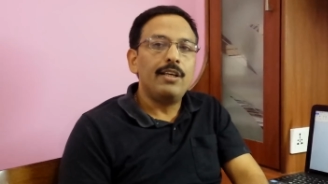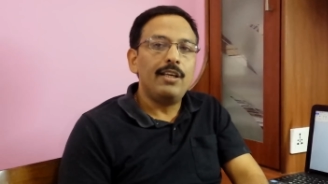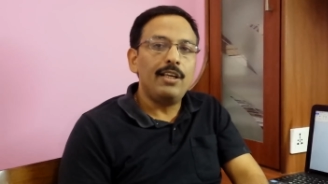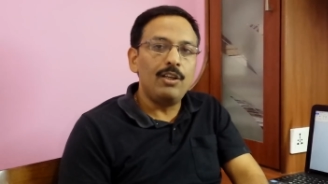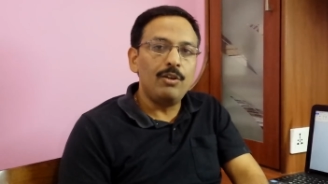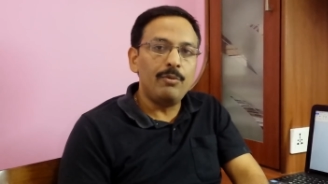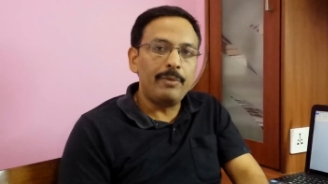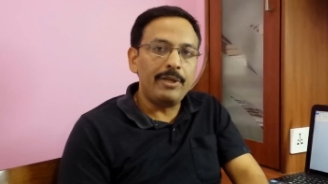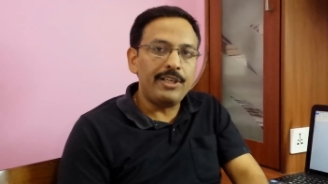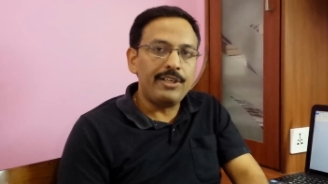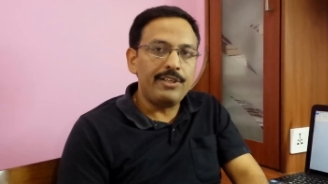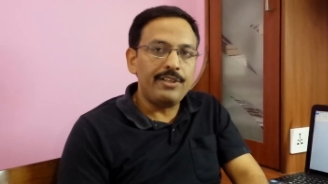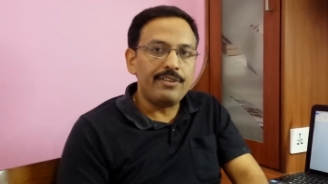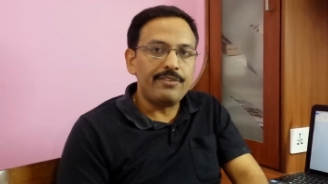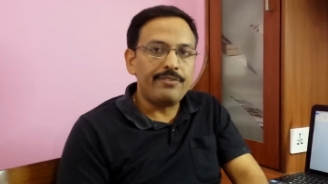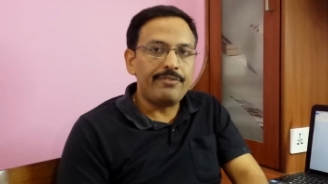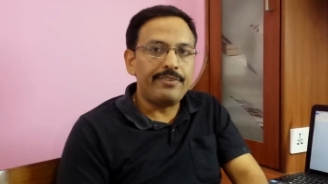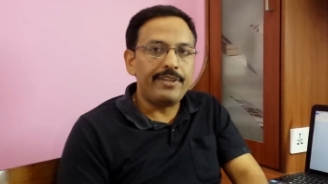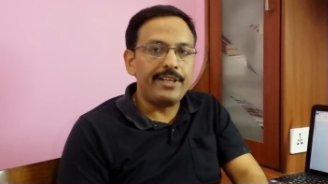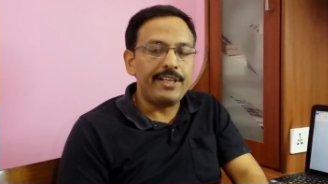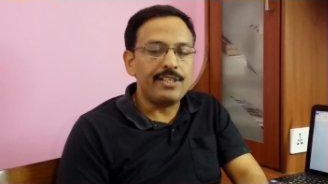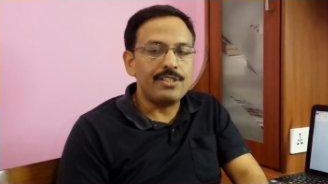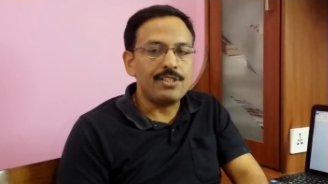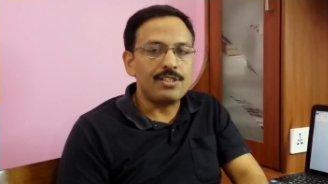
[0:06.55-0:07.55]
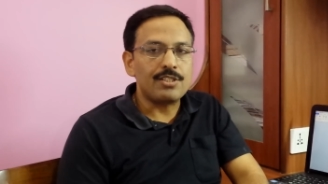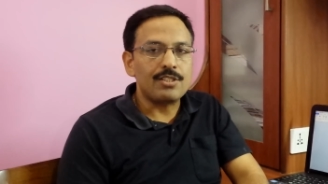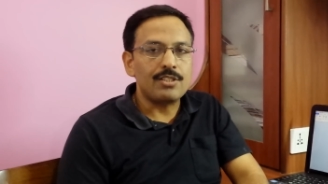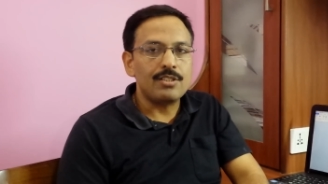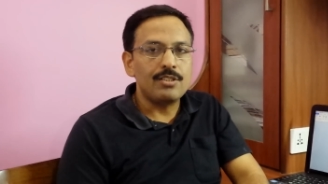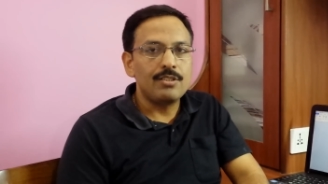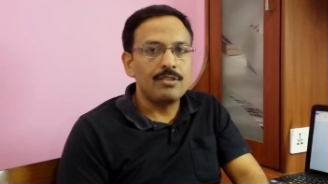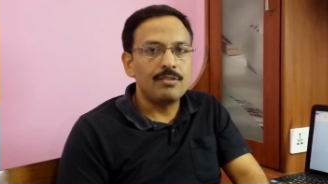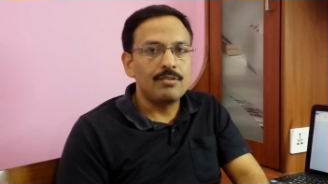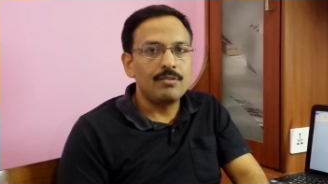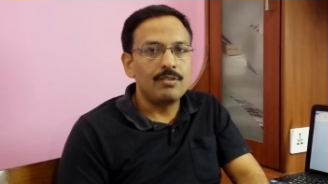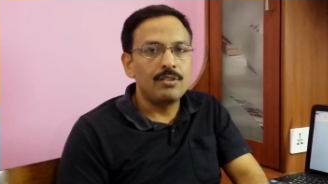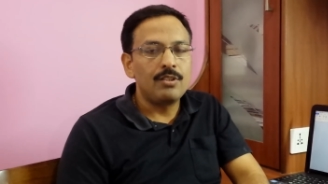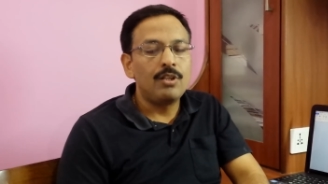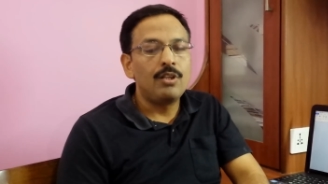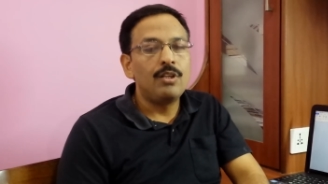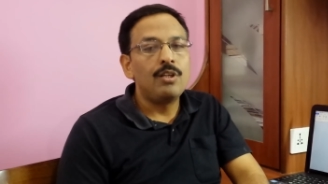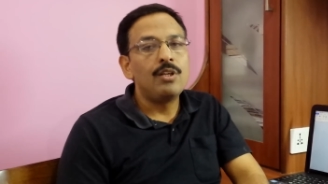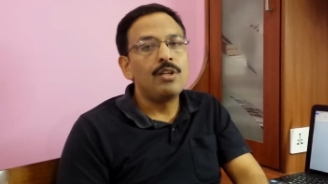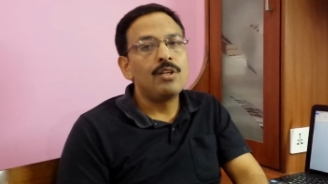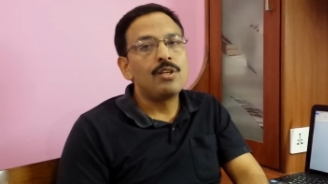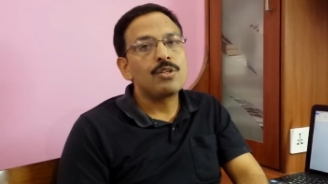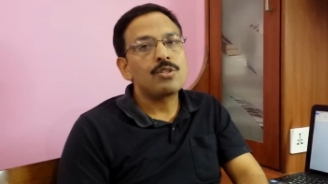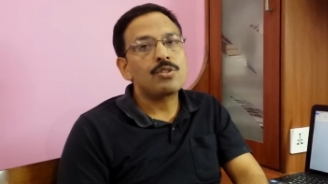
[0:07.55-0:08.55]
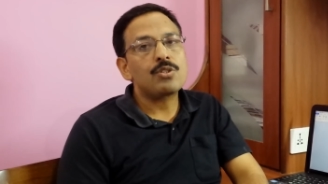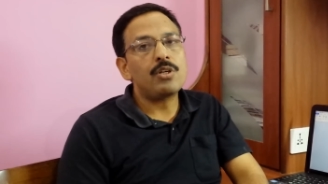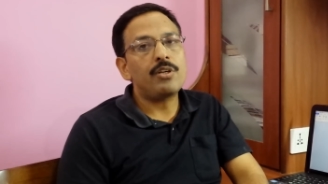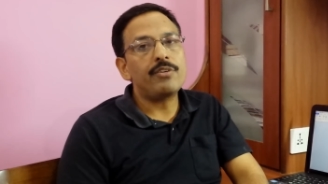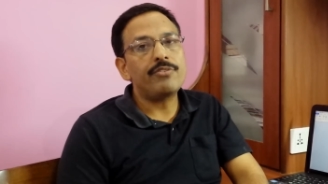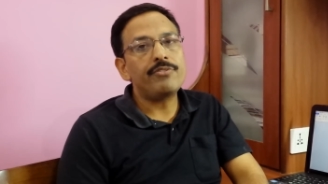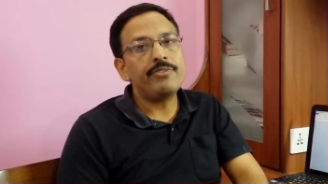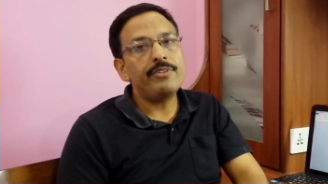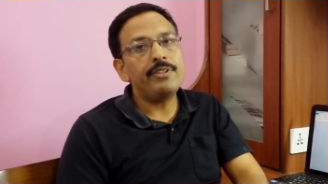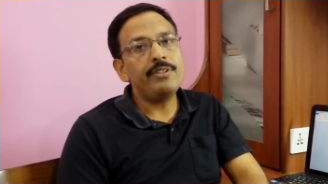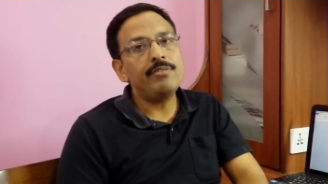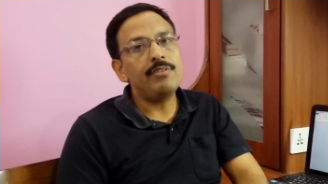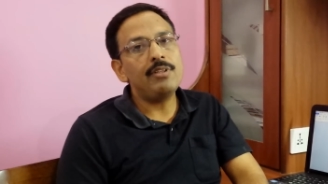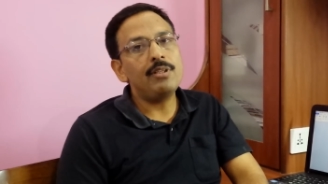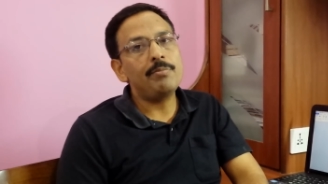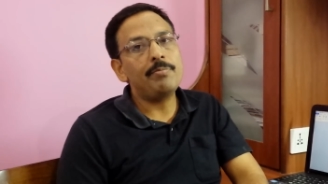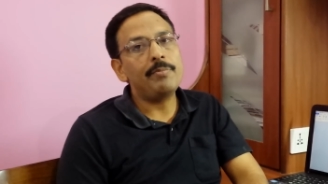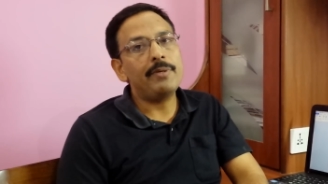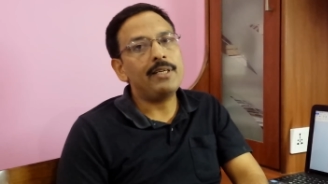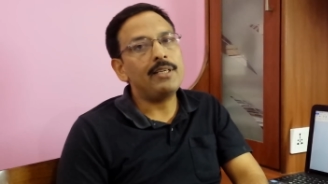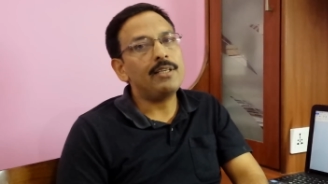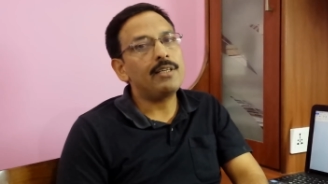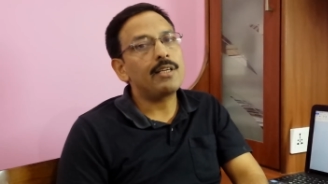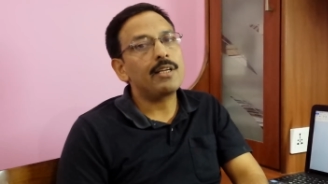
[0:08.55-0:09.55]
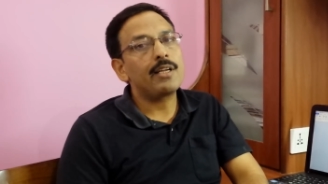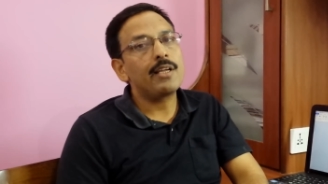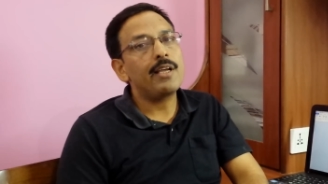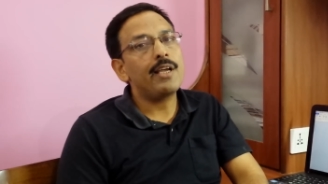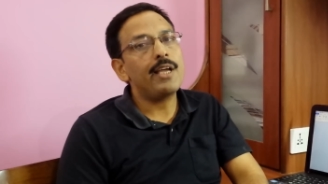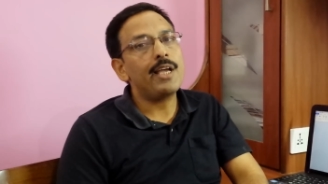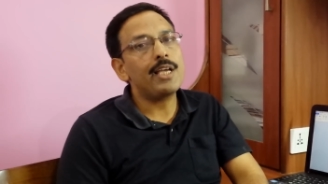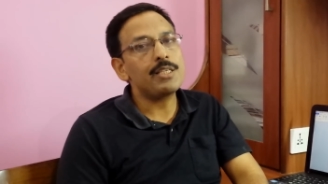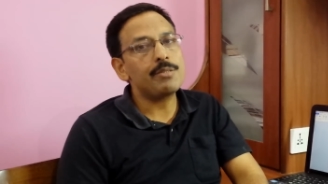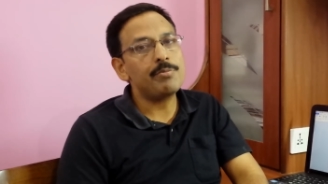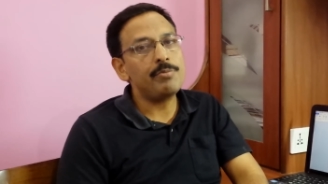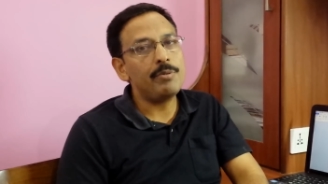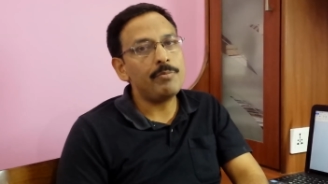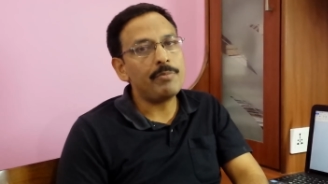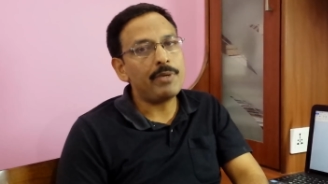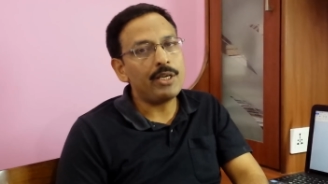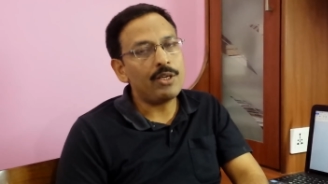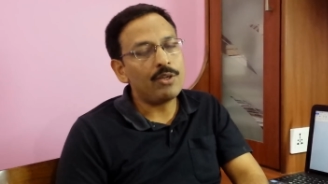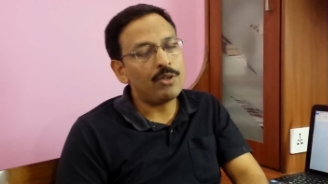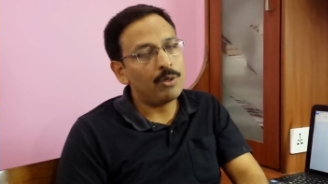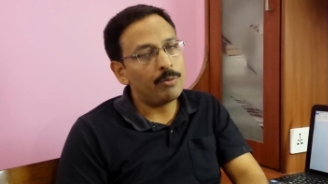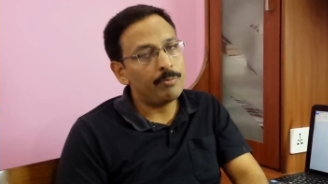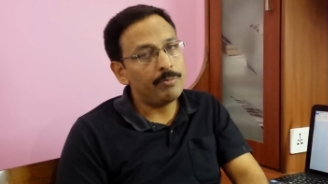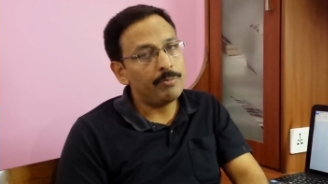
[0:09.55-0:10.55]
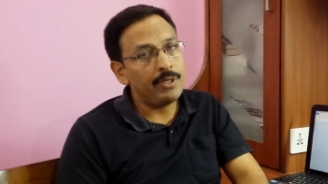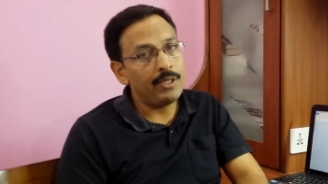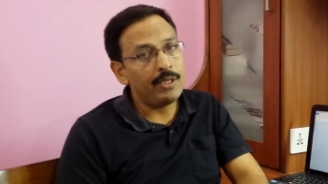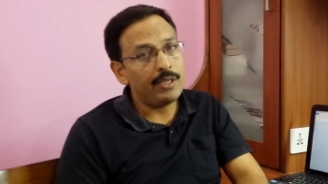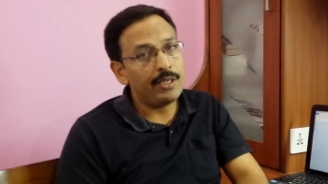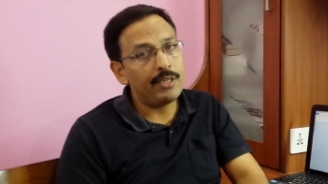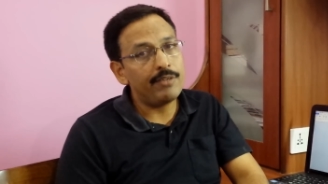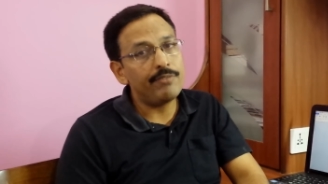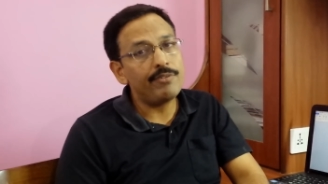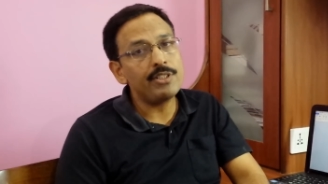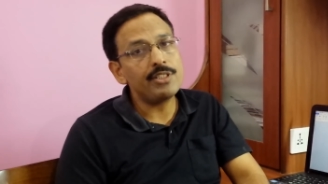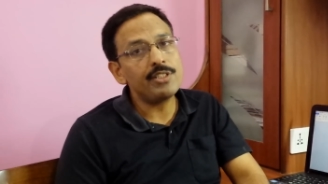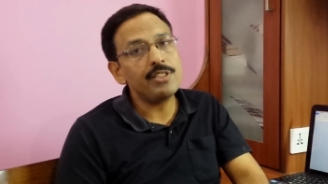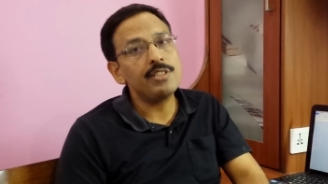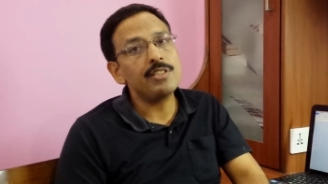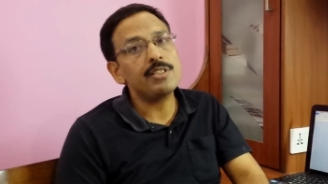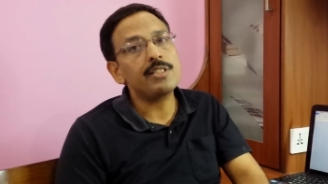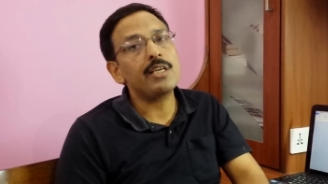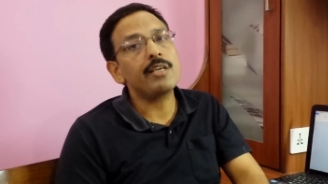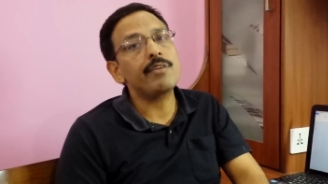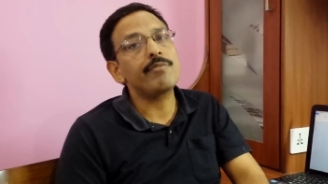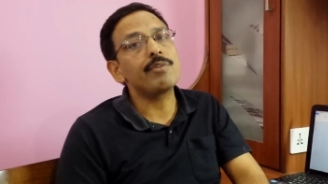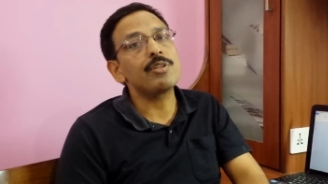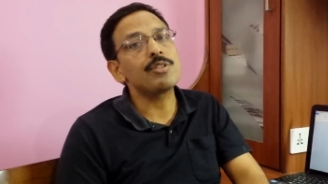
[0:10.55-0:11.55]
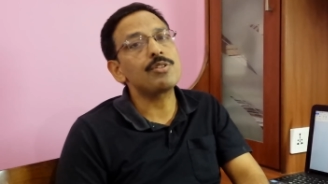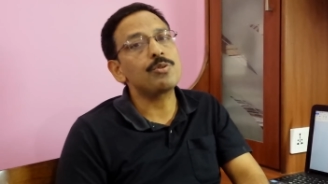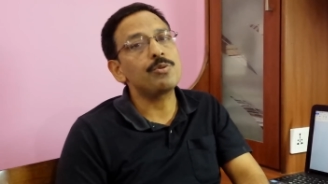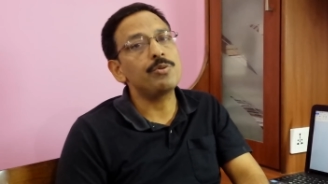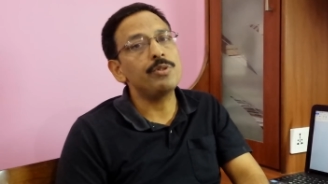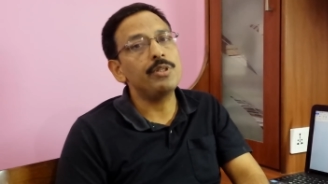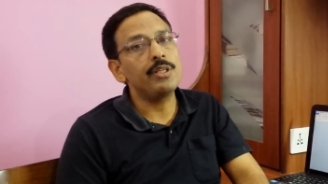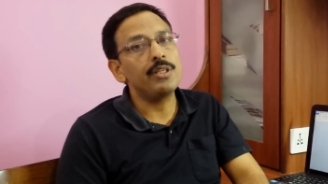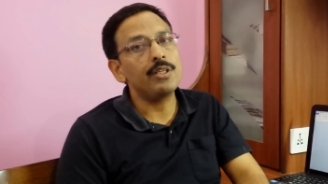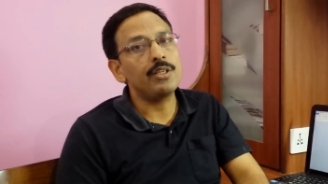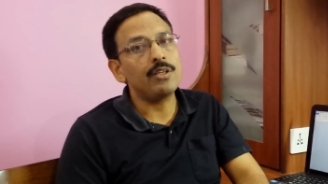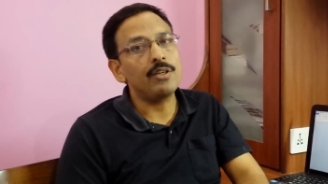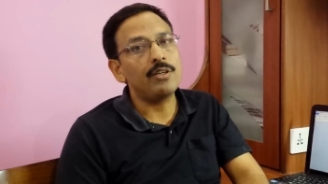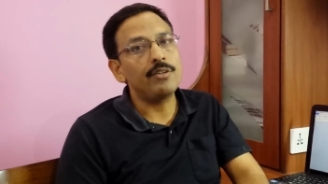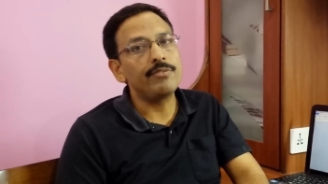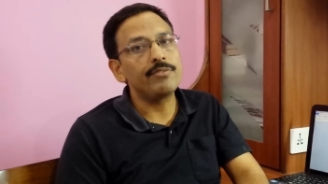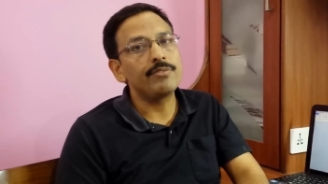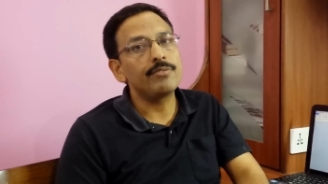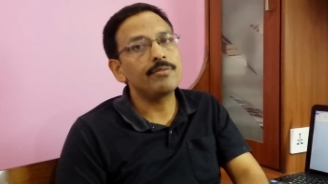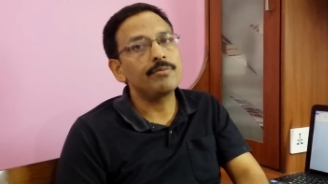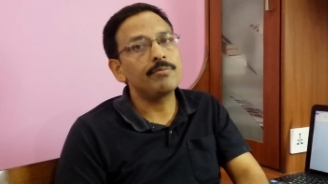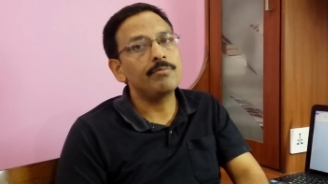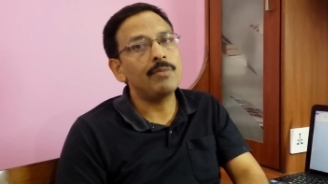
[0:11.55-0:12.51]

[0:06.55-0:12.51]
Hello my dear friends. Software development has been my hobby ever since I was student of